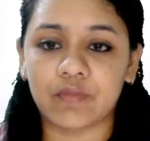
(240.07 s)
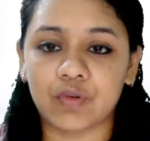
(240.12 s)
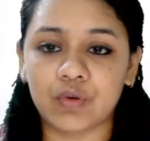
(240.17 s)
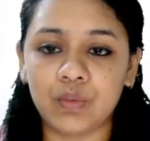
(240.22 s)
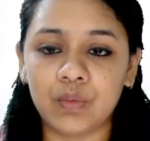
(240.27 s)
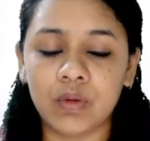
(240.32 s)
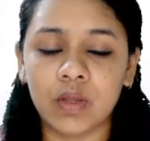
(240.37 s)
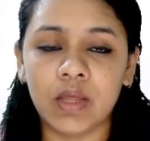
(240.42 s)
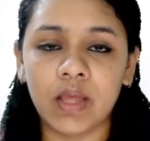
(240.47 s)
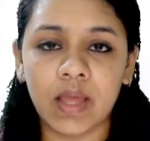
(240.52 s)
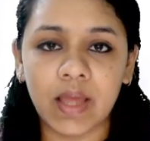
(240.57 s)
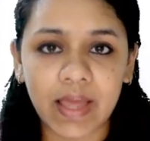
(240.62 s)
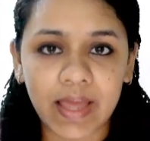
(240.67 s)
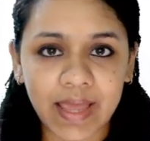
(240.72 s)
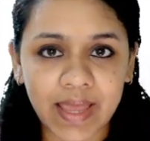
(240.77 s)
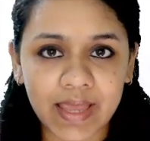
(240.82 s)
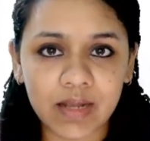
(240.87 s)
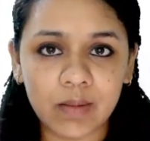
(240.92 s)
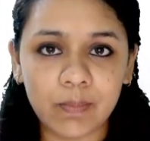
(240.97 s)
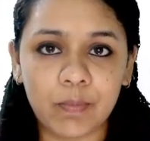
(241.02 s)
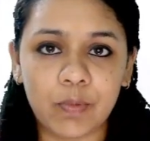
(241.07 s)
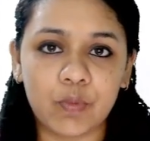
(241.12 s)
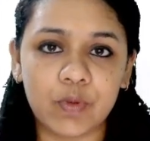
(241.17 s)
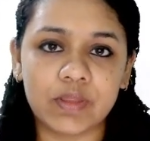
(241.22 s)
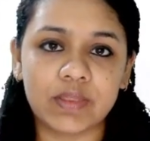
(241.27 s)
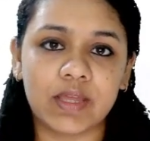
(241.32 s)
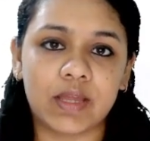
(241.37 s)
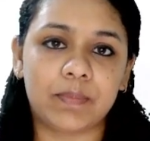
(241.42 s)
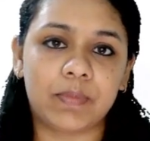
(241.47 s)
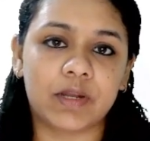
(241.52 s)
to help with
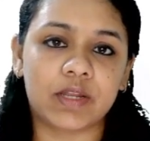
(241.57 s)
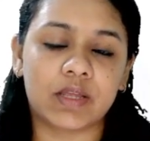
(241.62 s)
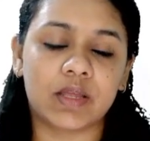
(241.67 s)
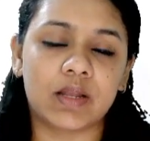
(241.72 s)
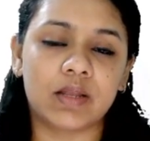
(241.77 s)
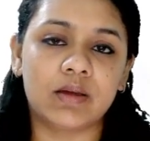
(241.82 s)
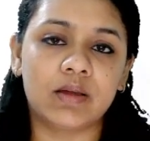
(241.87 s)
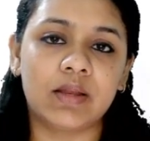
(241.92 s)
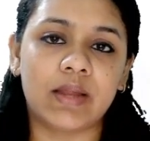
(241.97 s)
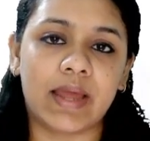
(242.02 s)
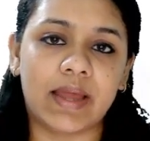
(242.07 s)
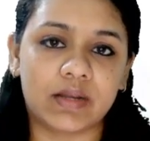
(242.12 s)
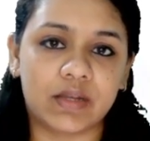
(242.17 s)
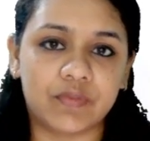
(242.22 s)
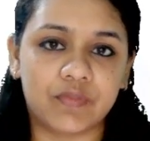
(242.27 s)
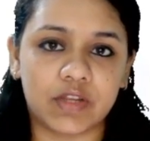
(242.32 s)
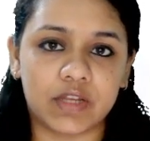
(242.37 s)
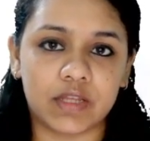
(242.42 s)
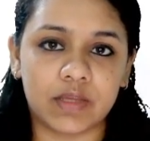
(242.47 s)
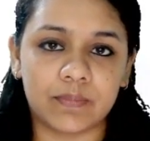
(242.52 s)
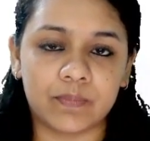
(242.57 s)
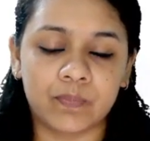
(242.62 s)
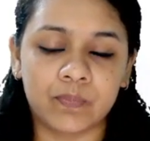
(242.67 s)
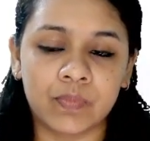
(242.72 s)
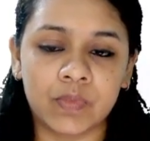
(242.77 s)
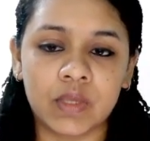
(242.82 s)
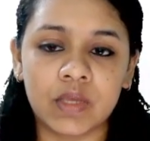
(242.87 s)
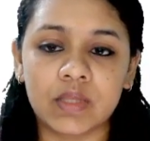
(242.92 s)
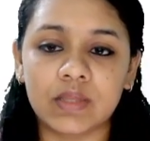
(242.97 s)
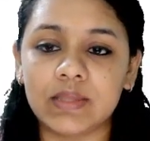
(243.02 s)
that particular activity.
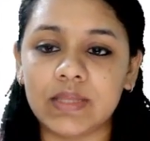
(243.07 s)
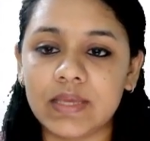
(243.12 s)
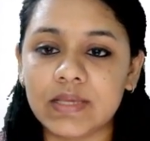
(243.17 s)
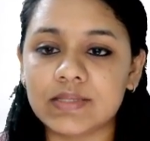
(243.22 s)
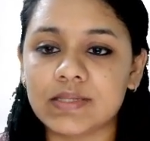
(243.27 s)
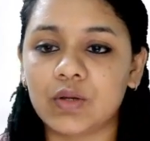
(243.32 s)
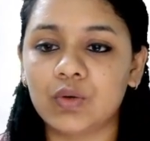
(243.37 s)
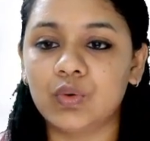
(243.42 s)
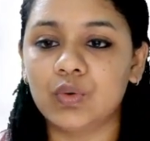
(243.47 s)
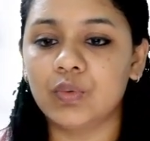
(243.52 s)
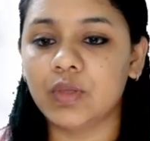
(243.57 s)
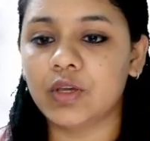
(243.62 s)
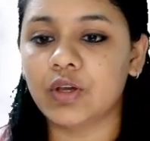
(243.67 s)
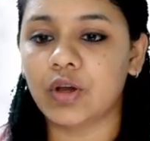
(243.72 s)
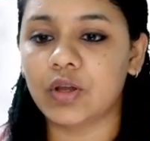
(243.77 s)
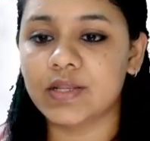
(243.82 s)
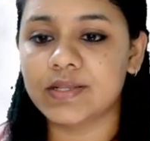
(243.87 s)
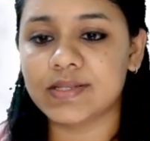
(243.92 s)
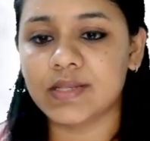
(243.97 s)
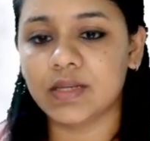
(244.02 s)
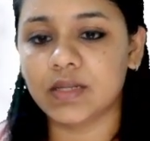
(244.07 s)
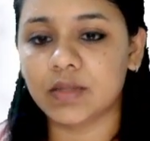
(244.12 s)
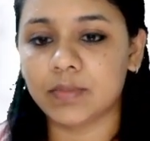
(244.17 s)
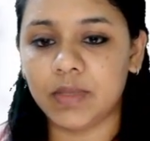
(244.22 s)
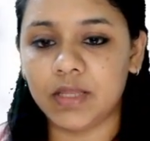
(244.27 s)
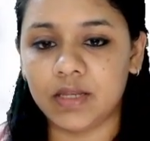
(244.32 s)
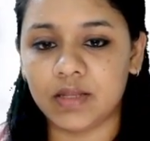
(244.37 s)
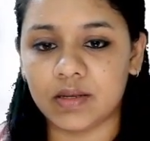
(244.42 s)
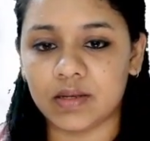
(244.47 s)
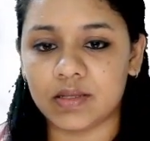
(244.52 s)
These are who we call as
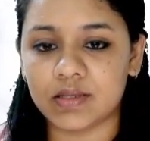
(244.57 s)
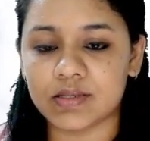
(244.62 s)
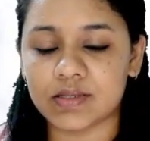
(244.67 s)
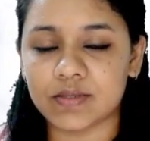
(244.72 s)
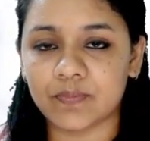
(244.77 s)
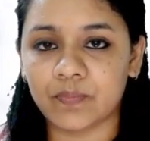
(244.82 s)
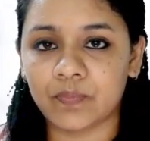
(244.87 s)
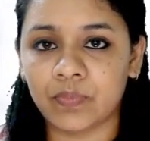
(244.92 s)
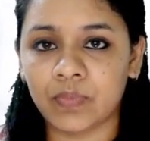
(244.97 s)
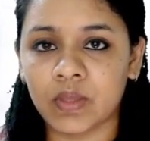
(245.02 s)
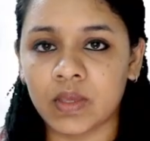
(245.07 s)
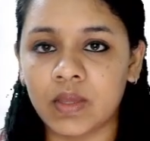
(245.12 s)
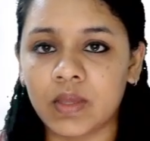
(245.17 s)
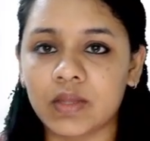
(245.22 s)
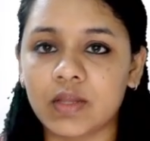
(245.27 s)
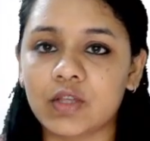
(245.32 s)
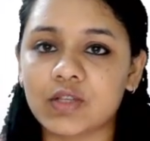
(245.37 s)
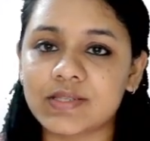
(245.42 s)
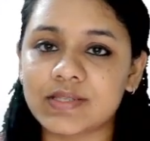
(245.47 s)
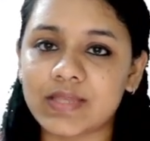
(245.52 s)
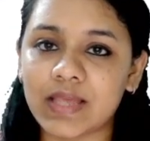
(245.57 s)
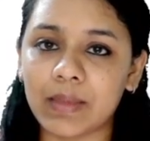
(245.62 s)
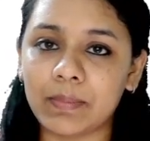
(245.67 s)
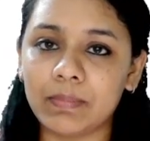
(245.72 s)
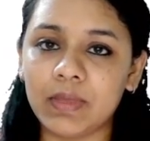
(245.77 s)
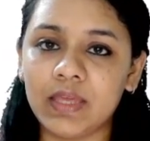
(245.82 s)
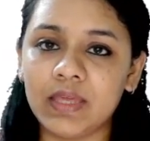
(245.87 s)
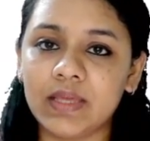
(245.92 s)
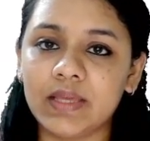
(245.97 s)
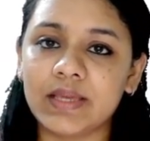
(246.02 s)
intermediaries. Now,
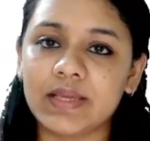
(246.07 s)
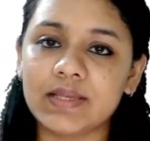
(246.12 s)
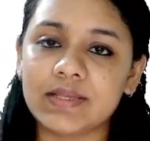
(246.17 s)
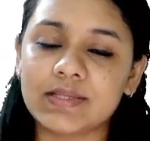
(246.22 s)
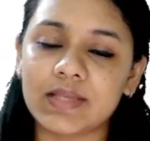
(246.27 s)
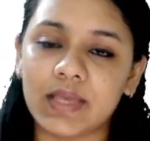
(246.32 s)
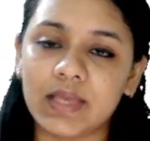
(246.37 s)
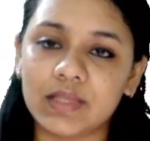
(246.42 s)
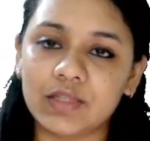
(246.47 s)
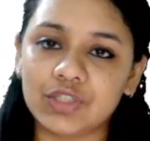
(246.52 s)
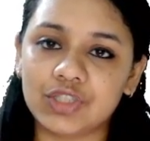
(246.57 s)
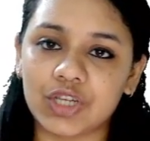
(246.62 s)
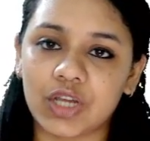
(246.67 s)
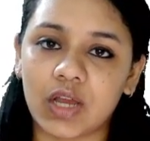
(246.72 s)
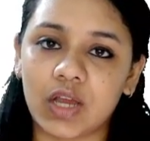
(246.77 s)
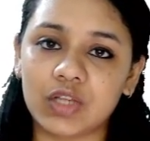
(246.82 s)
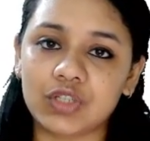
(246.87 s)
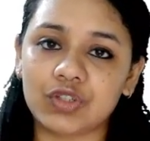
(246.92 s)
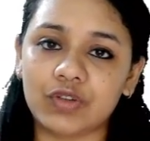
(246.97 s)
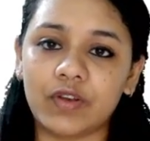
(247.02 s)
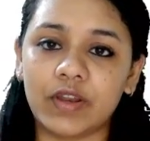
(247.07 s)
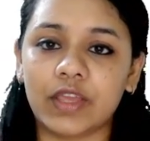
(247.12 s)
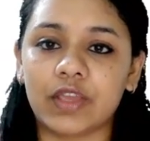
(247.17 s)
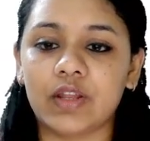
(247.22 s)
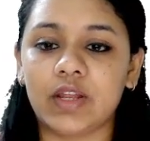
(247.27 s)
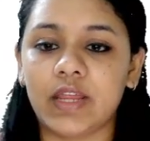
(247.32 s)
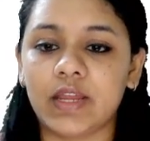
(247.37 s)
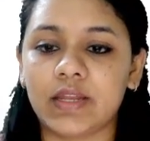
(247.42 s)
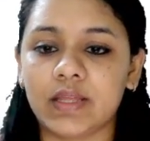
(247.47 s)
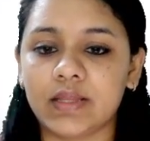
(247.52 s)
SEBI is in charge of
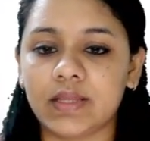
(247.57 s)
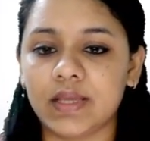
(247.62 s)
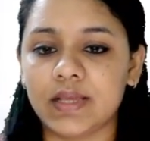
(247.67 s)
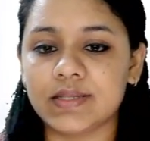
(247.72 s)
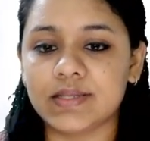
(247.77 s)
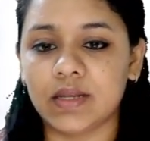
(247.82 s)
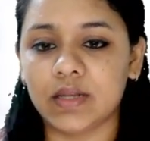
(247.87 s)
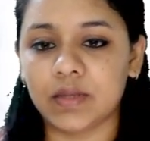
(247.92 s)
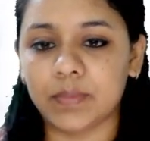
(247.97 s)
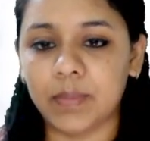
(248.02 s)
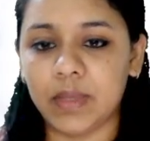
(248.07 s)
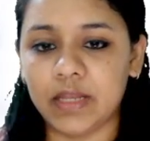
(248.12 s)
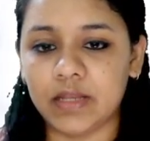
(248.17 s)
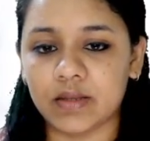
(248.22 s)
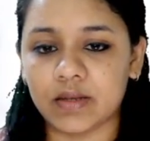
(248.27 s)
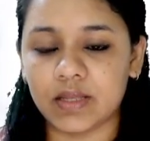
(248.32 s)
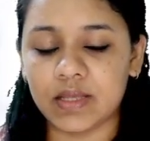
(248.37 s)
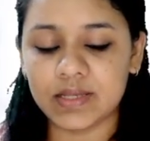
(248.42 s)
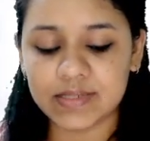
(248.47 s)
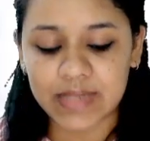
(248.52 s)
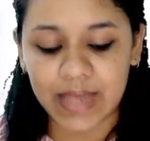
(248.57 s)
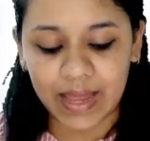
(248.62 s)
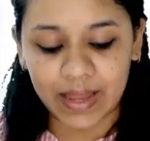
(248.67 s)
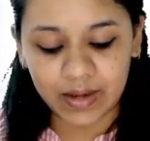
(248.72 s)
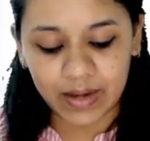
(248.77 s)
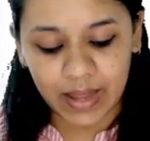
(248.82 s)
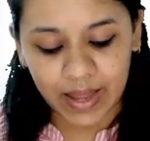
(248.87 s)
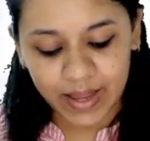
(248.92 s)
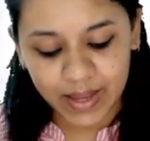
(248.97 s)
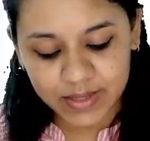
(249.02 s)
regulating these intermediaries, and
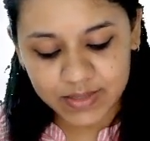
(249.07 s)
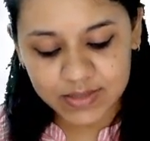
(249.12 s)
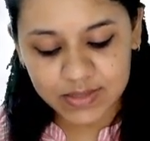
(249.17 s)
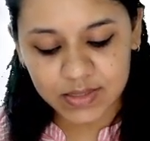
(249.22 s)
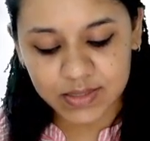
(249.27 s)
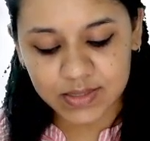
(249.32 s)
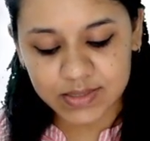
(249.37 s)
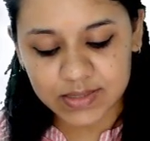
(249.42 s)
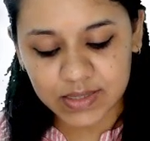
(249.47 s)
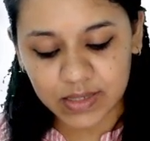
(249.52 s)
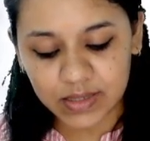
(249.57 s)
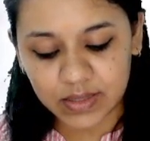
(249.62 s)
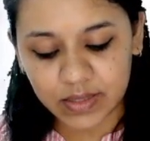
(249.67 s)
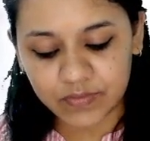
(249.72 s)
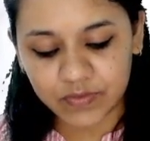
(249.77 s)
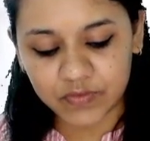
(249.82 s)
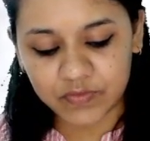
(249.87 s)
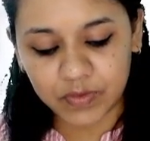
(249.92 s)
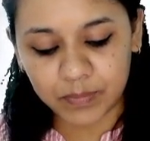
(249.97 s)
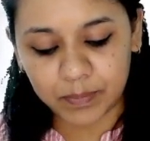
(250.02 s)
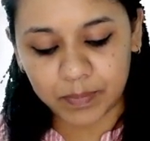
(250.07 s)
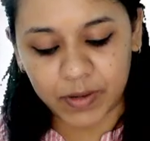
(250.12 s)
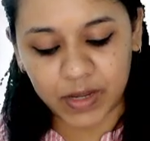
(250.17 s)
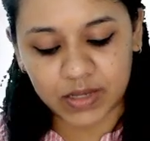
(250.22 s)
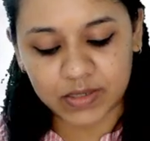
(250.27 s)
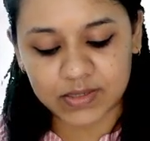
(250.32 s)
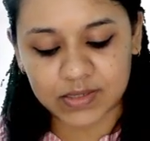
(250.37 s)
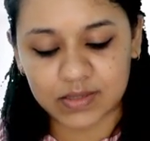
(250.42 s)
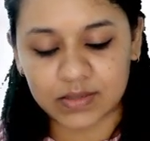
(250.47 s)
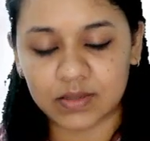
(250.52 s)
as a result, they've even
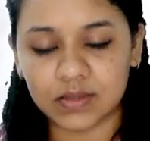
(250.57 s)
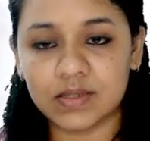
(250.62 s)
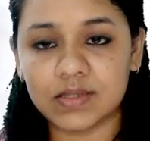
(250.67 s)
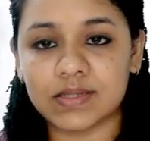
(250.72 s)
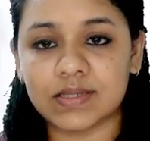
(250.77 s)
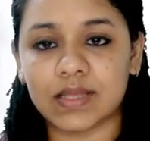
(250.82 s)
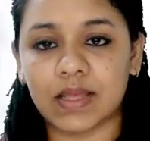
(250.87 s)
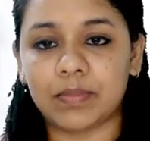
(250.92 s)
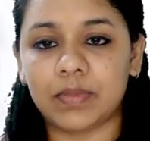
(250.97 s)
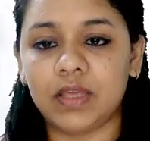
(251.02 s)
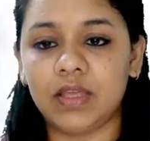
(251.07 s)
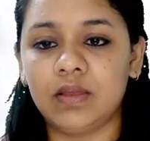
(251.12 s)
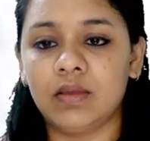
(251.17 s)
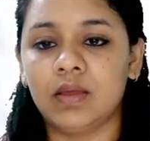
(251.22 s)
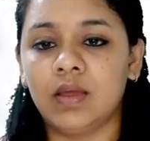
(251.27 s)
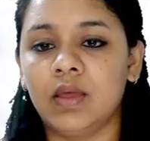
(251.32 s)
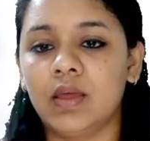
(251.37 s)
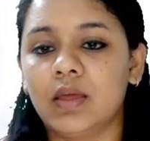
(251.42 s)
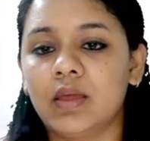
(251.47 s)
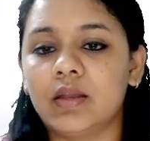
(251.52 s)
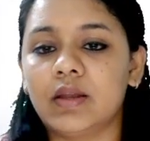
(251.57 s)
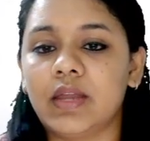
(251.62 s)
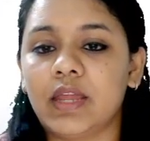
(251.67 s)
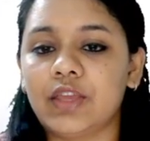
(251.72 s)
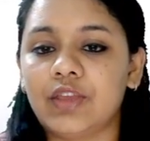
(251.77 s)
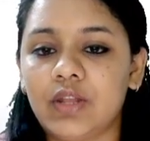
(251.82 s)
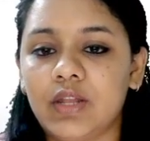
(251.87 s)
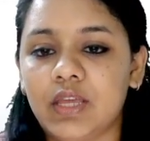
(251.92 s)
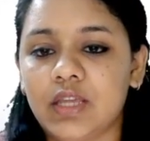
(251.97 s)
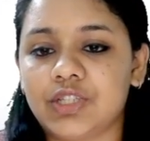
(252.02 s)
passed the SEBI
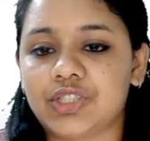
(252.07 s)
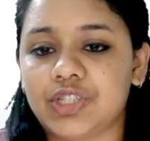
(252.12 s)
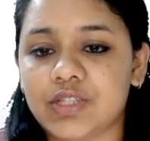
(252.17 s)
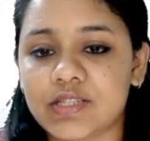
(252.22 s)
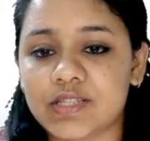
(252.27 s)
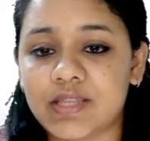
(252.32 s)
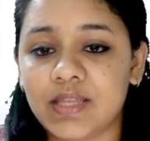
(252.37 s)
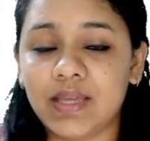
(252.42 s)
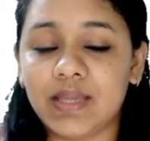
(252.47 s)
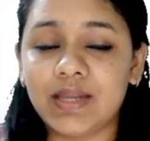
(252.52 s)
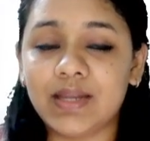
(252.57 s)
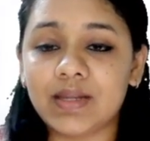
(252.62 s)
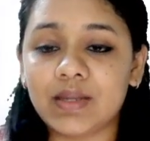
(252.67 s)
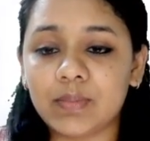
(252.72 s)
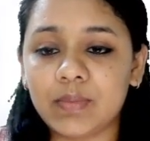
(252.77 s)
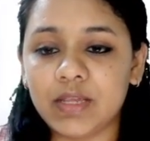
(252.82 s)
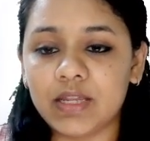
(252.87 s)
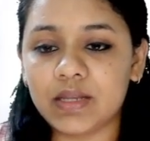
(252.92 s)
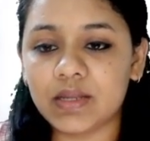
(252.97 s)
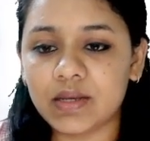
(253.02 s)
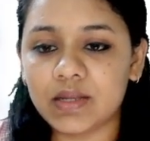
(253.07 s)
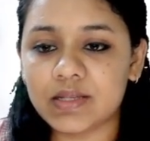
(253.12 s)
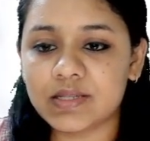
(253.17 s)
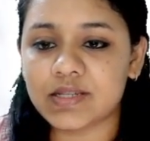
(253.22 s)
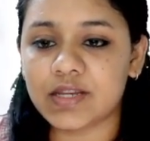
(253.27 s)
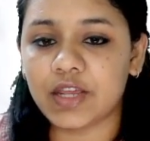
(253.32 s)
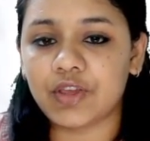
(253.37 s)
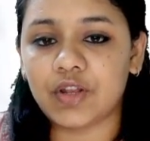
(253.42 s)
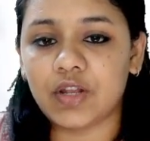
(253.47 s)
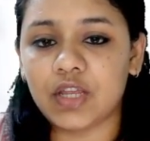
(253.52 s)
regulations, the intermediaries
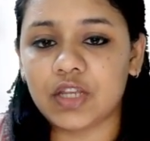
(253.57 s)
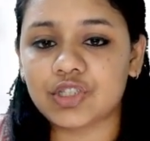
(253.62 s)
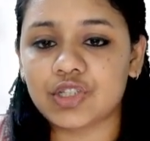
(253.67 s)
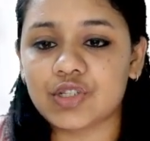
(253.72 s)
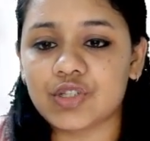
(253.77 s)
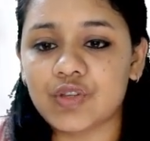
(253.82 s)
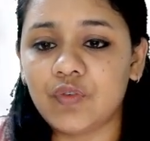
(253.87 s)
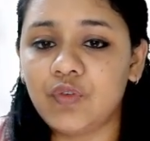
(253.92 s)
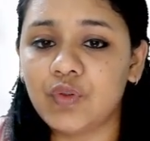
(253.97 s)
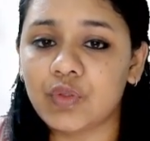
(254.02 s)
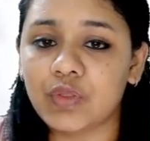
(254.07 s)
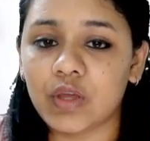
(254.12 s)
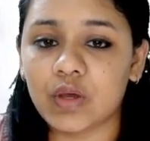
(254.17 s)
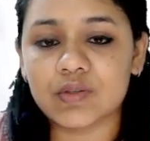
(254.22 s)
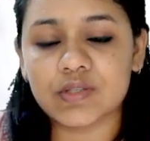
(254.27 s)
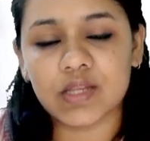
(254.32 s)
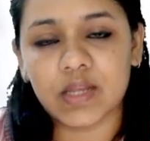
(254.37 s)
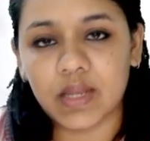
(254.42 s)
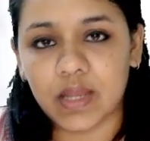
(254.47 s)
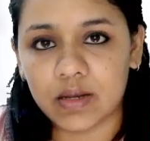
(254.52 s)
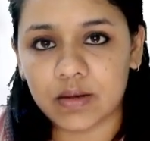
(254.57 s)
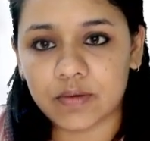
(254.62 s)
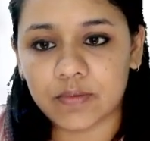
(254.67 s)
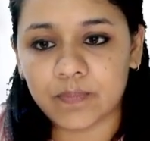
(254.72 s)
regulations of 2008.